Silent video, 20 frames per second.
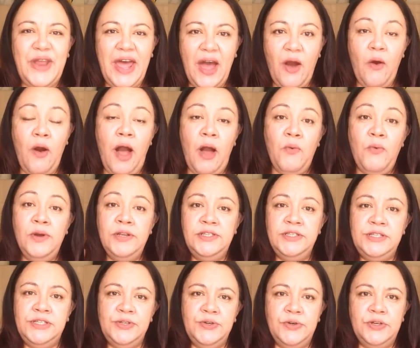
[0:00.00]
now I want
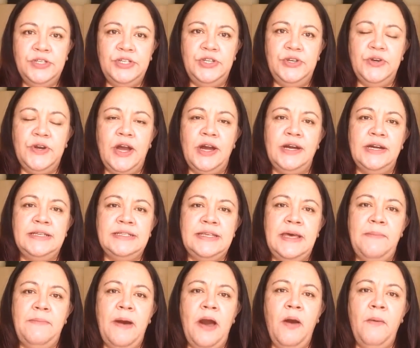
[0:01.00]
to talk to you guys
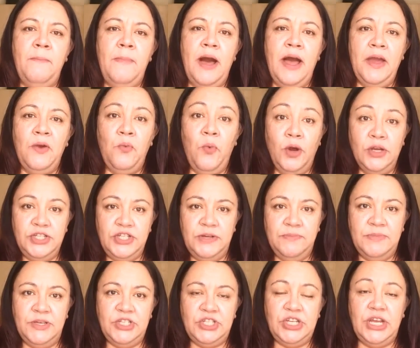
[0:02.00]
about my
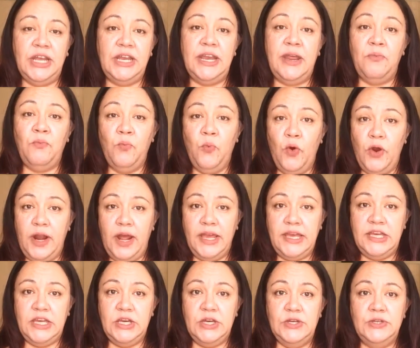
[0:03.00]
washing machine and what I
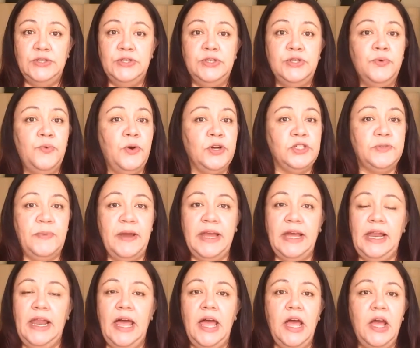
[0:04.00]
use to wash my
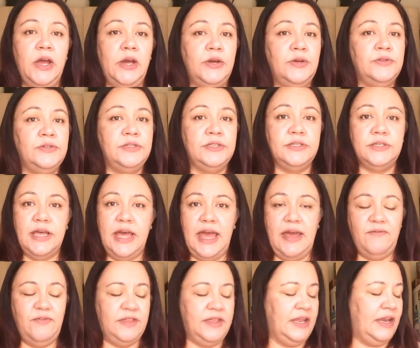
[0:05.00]
clothes,
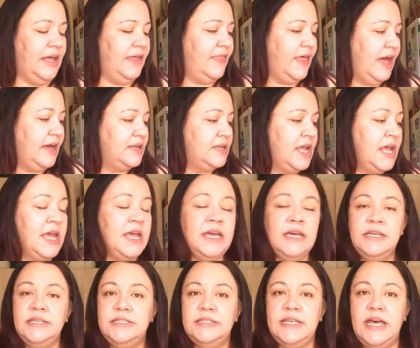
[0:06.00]
everything like that.
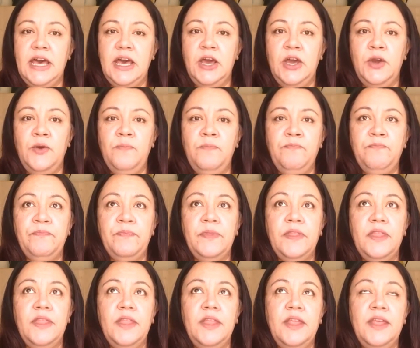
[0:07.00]
So
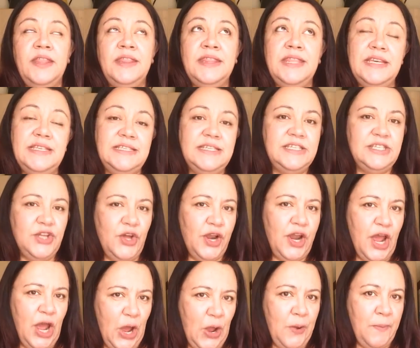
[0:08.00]
this is not
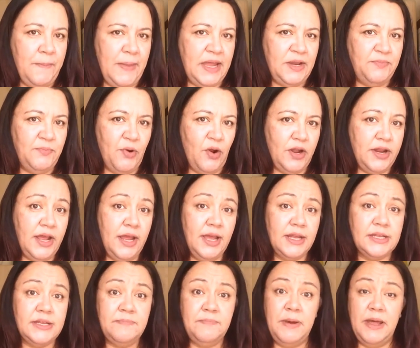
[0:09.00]
a homemade
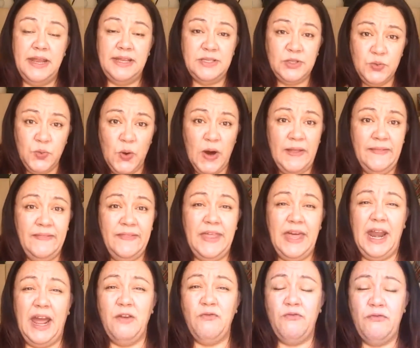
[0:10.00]
product, but it's one
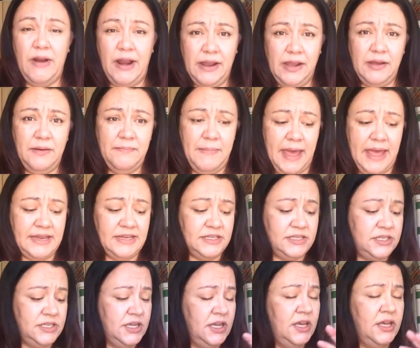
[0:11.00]
that I
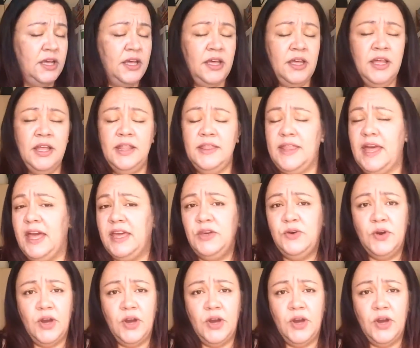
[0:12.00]
recommend that